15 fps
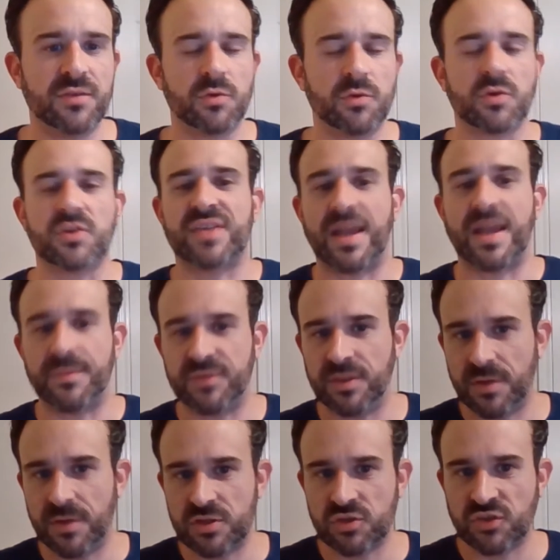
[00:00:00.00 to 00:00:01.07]
you're going to stop seeing
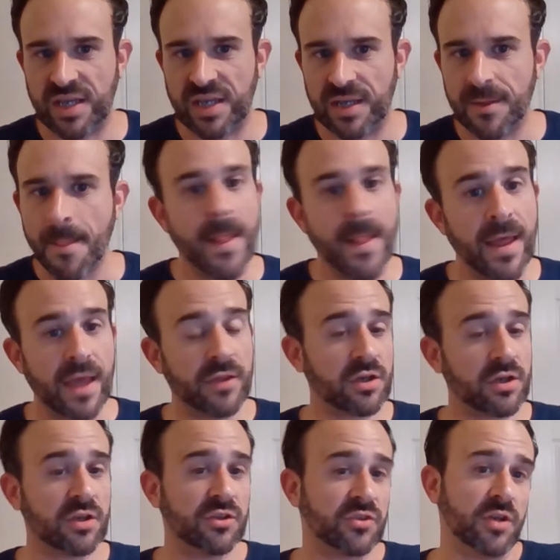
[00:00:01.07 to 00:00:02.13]
pitchers hit, and they're
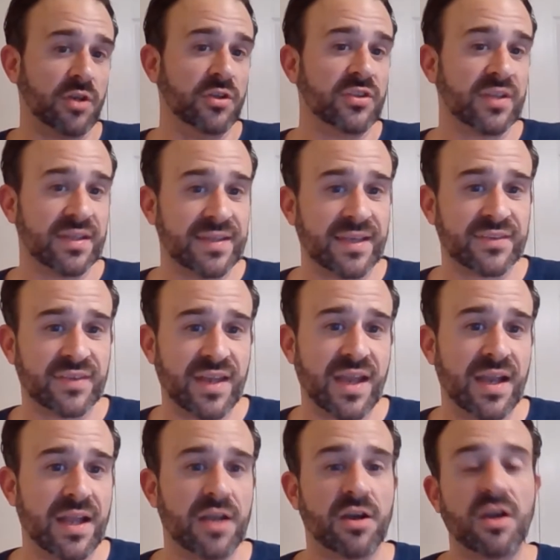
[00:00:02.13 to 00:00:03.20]
going to start using a
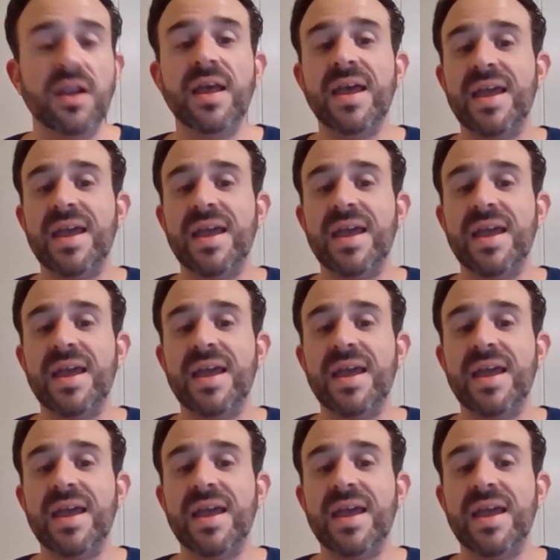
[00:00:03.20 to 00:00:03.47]
designated hitter.